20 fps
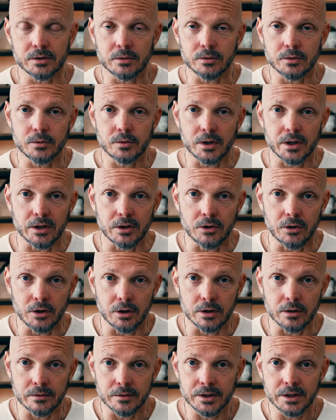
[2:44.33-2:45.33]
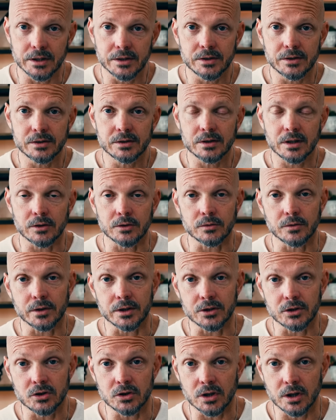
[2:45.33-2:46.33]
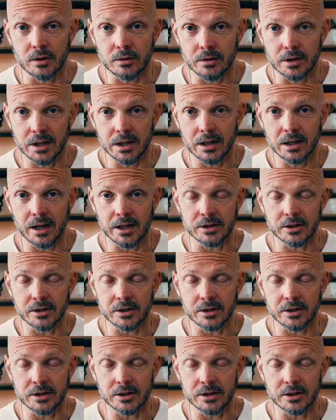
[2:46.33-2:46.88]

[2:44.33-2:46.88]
I was very nervous. I was very jittery.